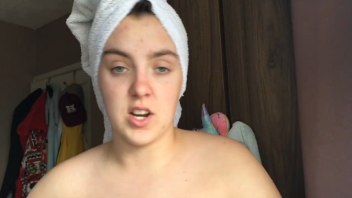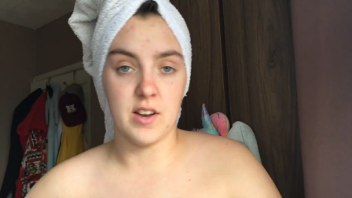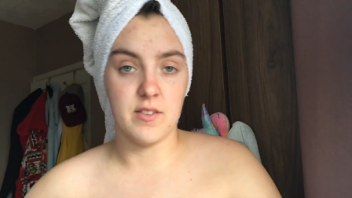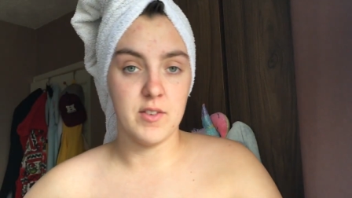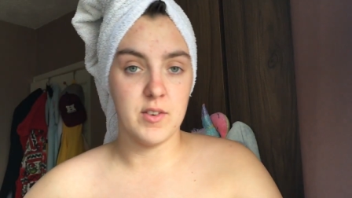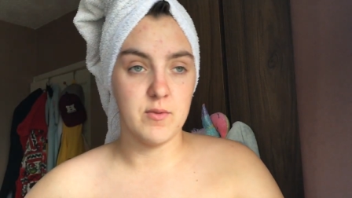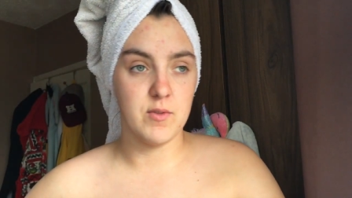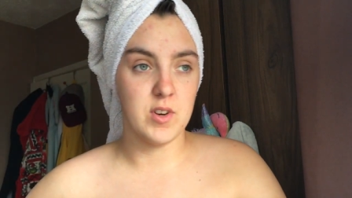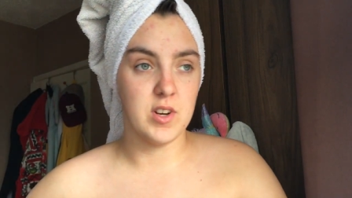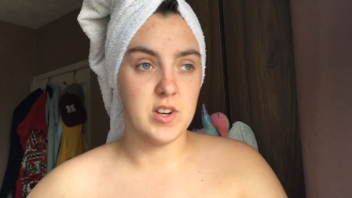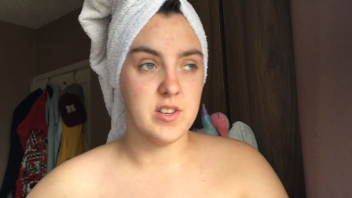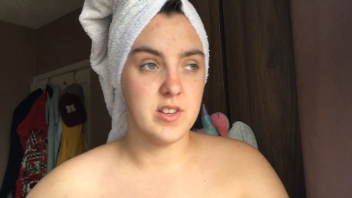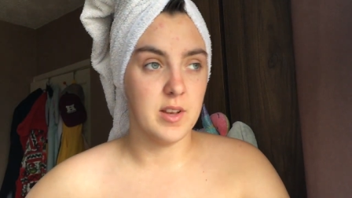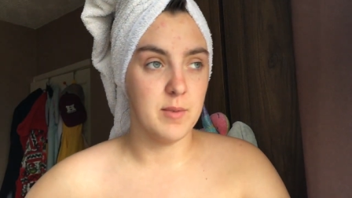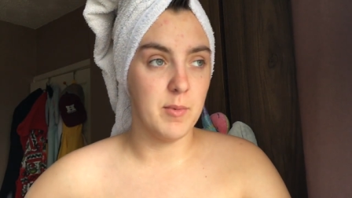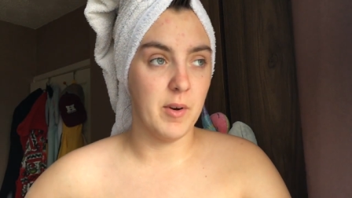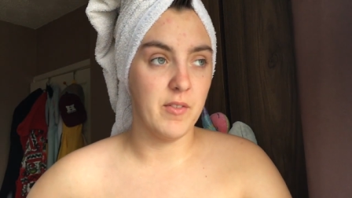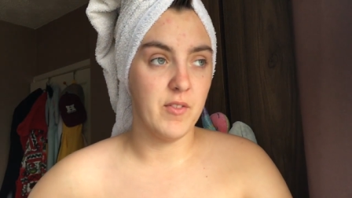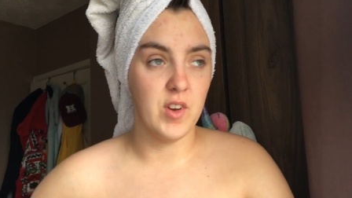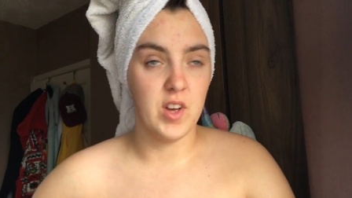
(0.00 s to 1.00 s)
I haven't really seen
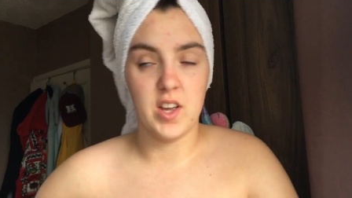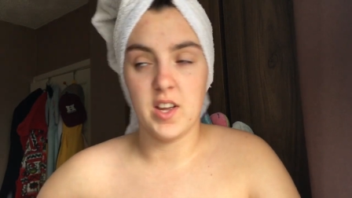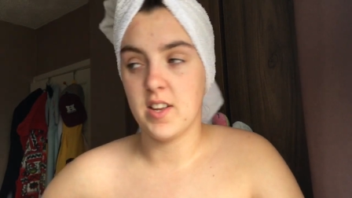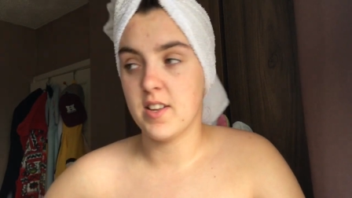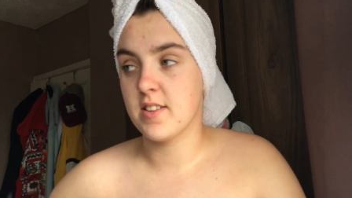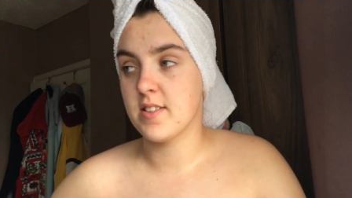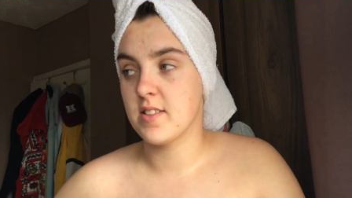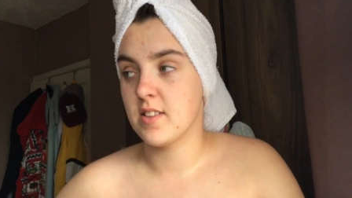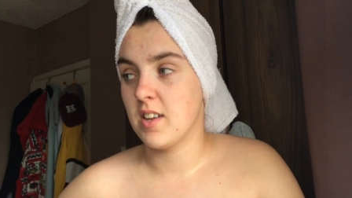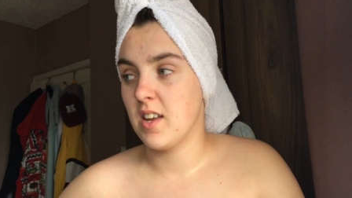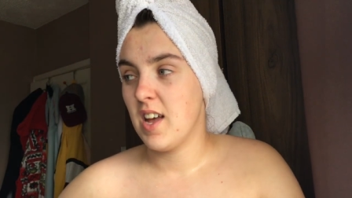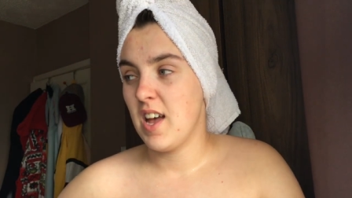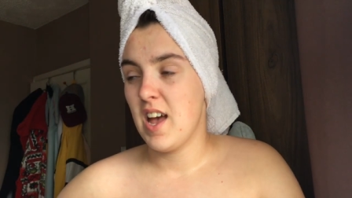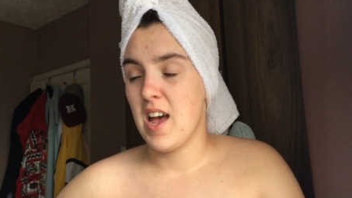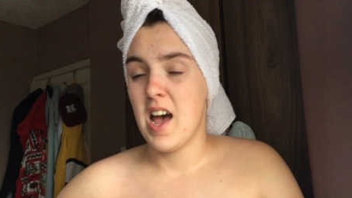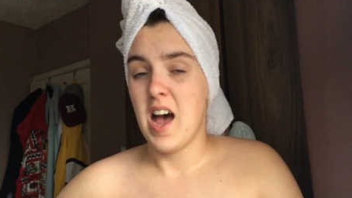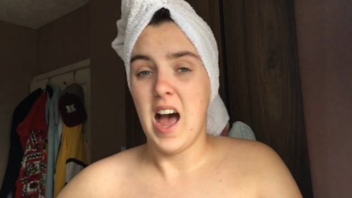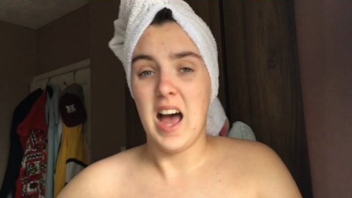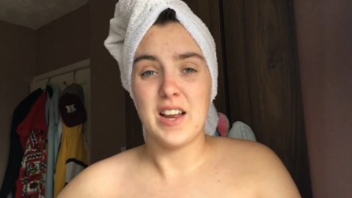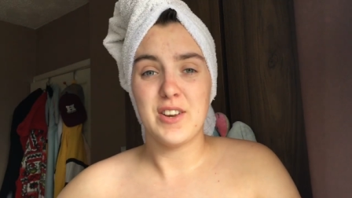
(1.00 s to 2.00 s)
my face.
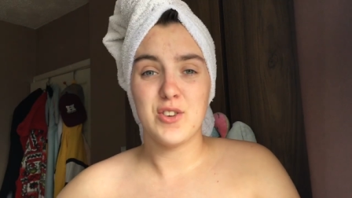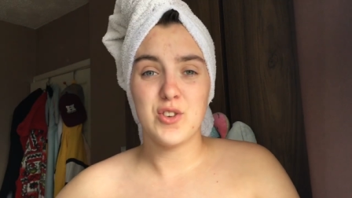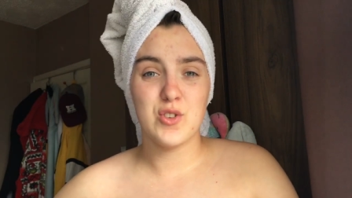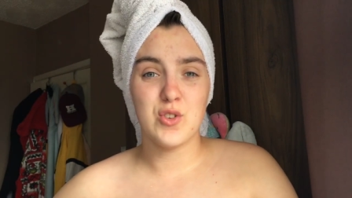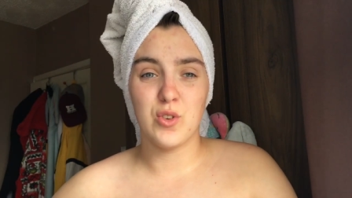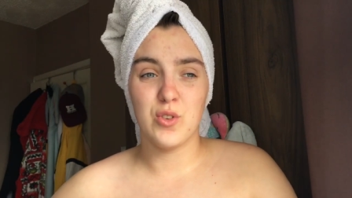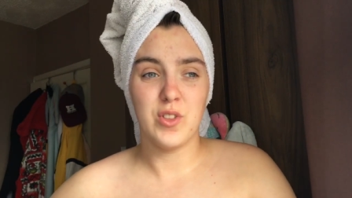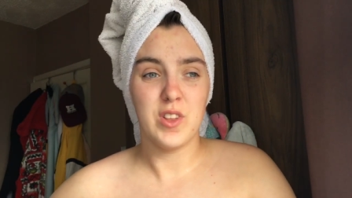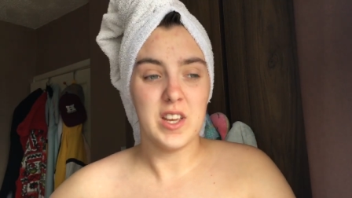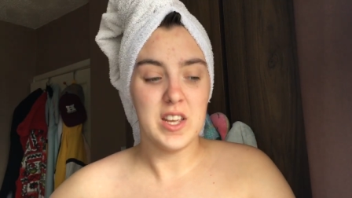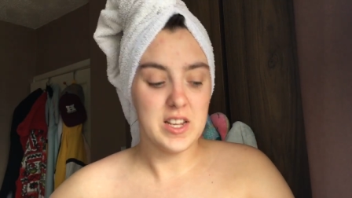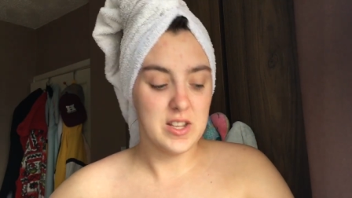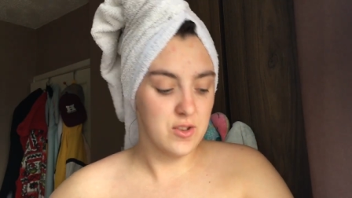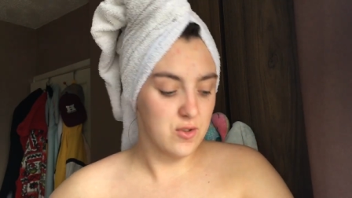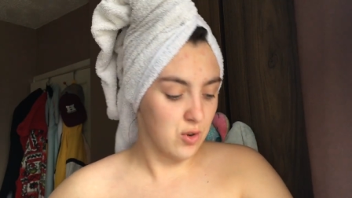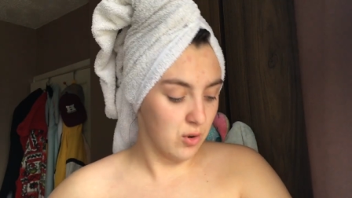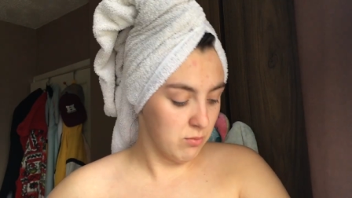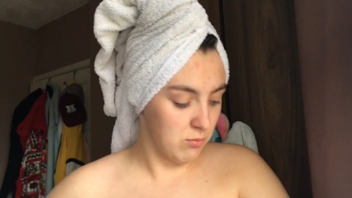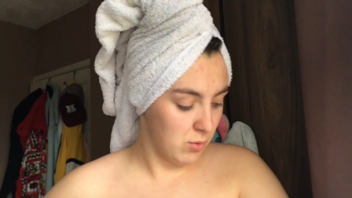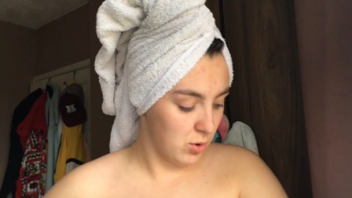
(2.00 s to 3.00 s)
I just don't think it's
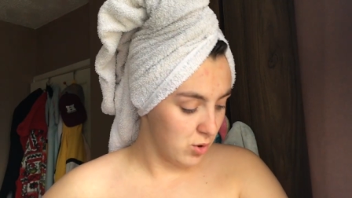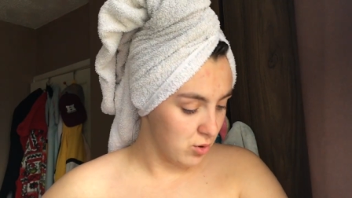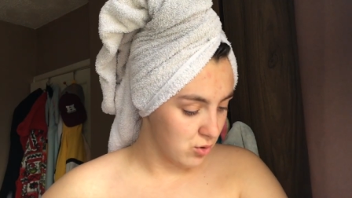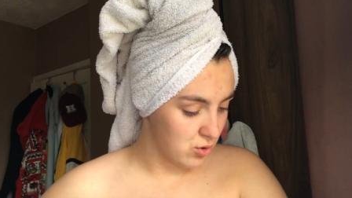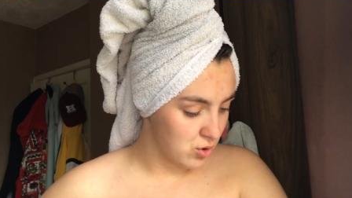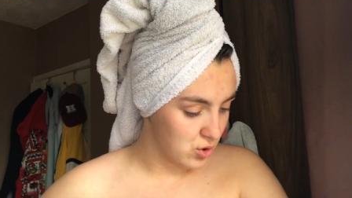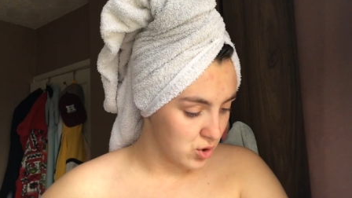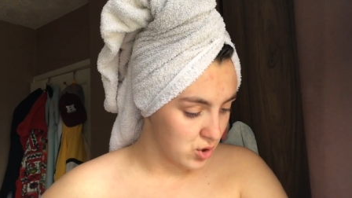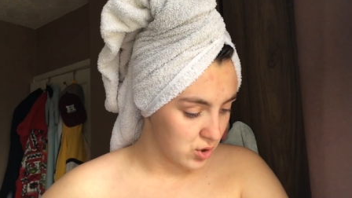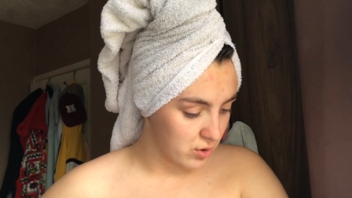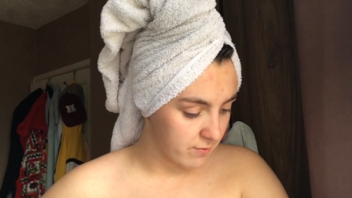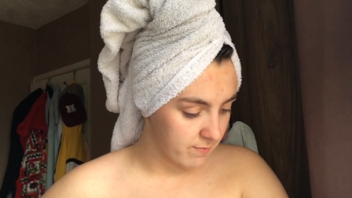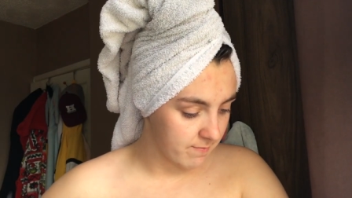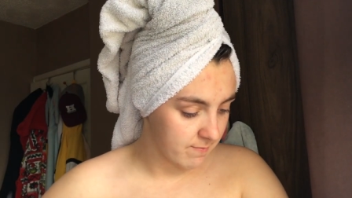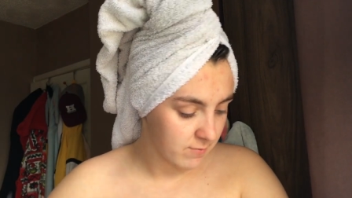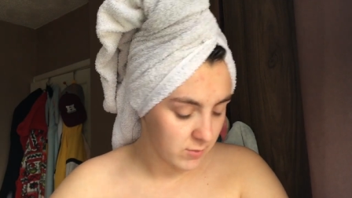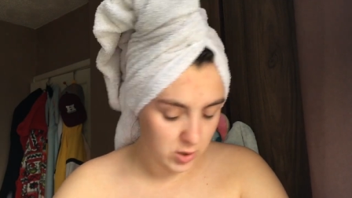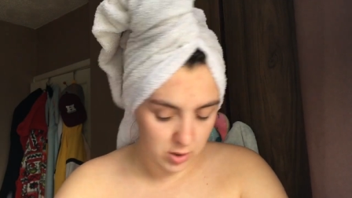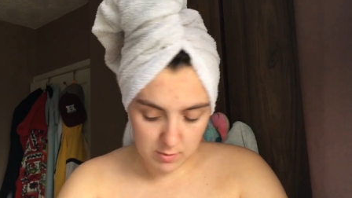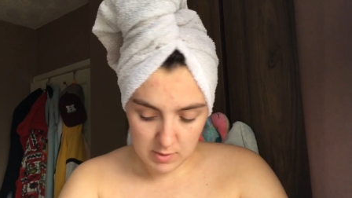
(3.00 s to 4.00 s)
done much,
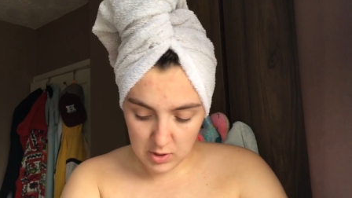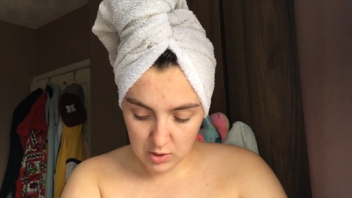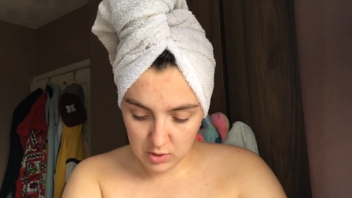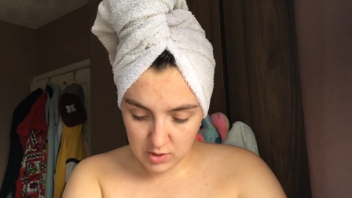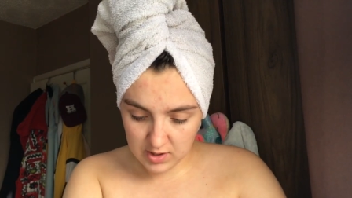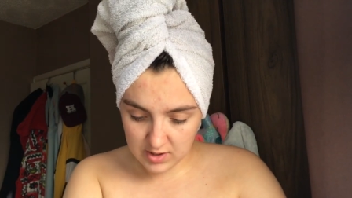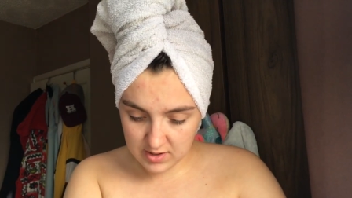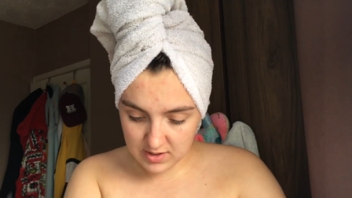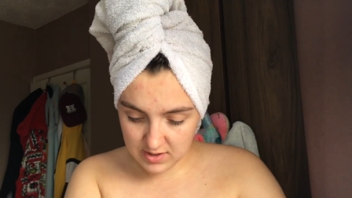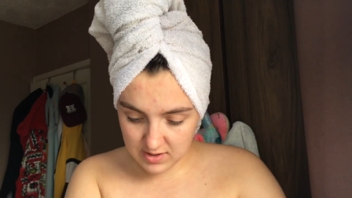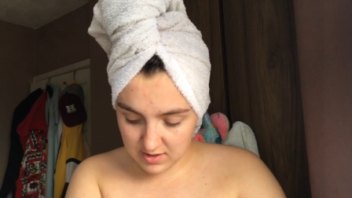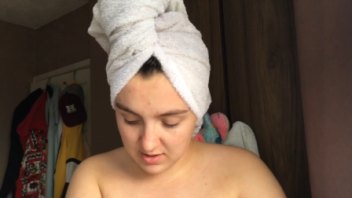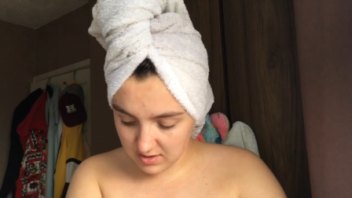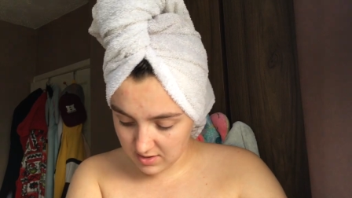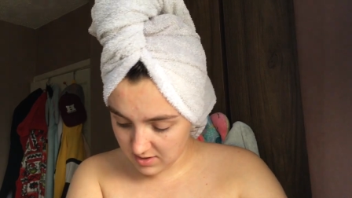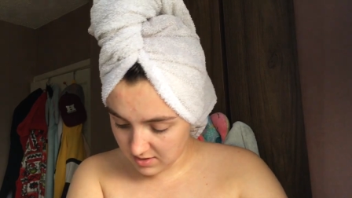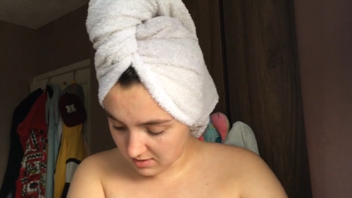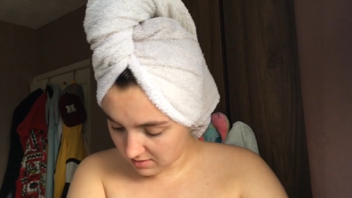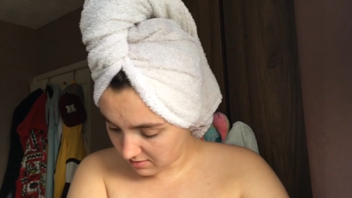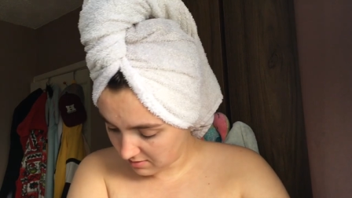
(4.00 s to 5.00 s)
to be honest.
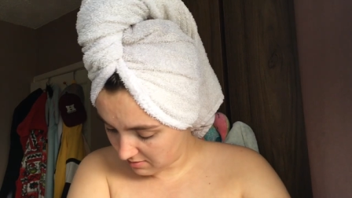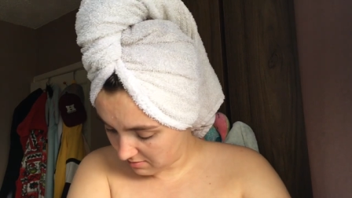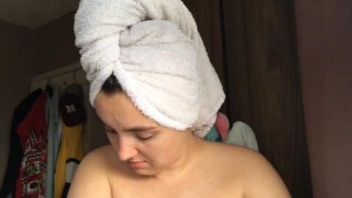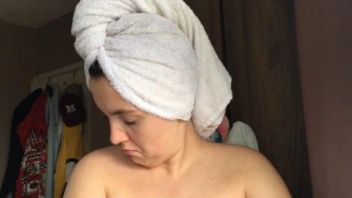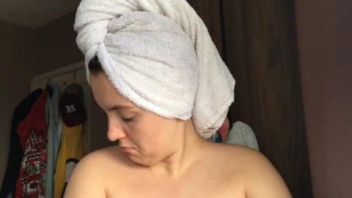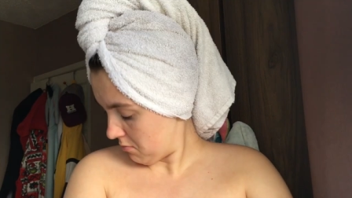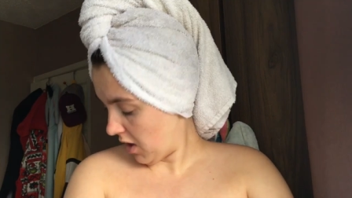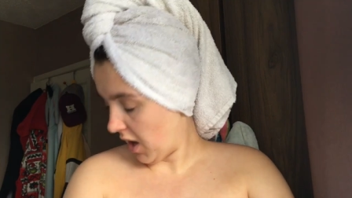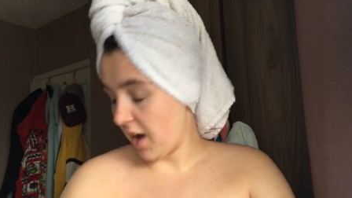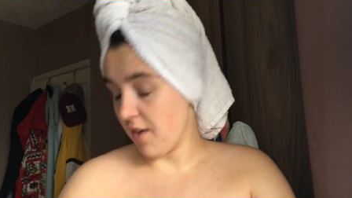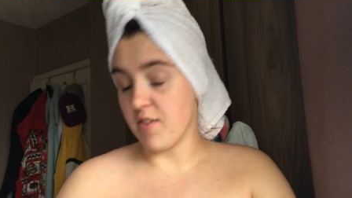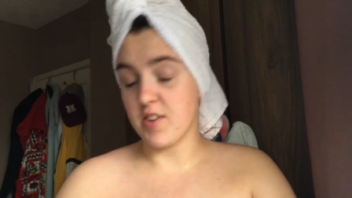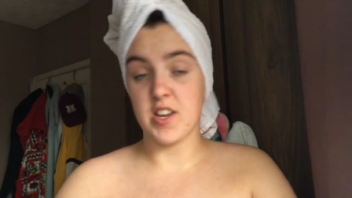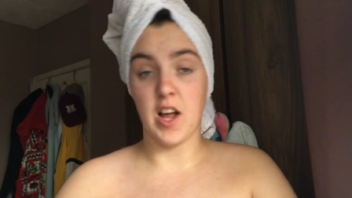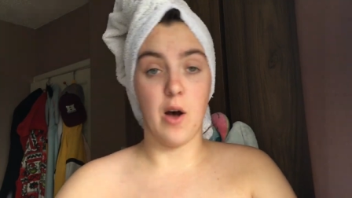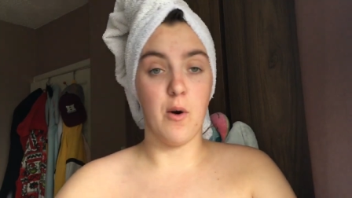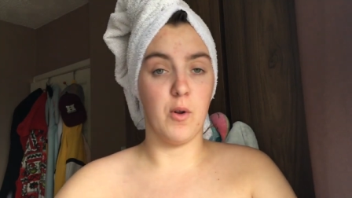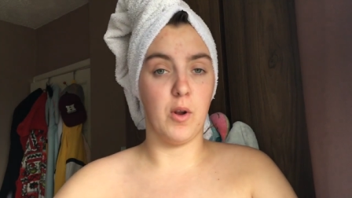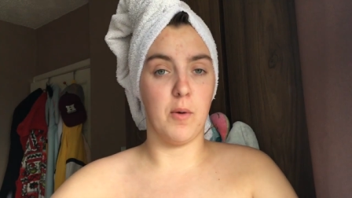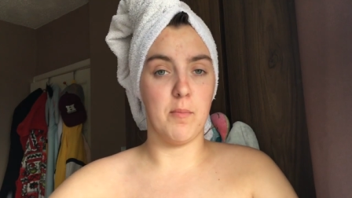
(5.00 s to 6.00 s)
I have a
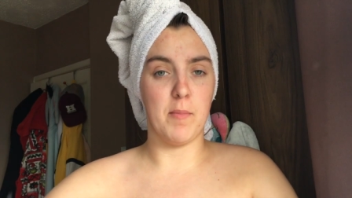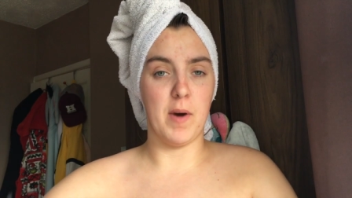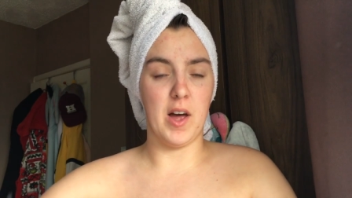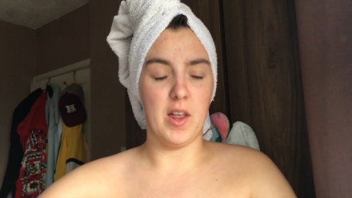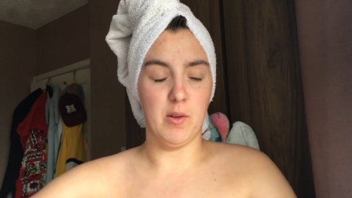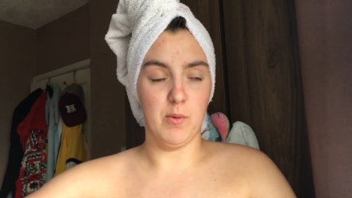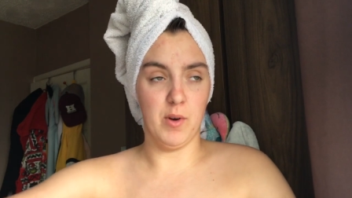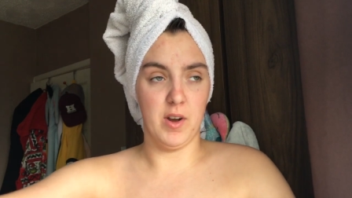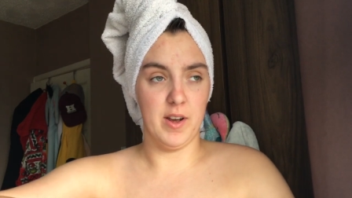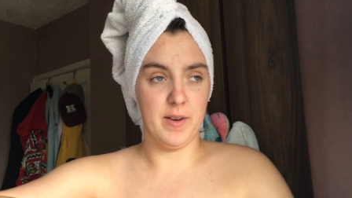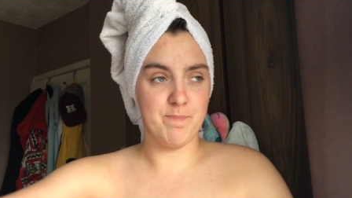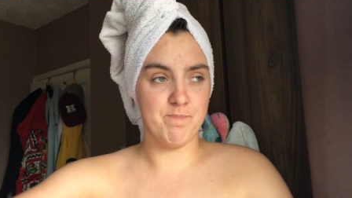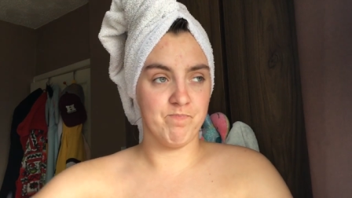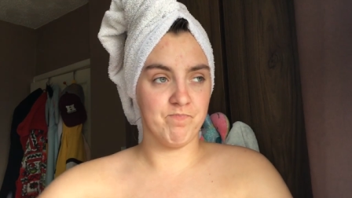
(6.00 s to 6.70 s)
towel on, by the way.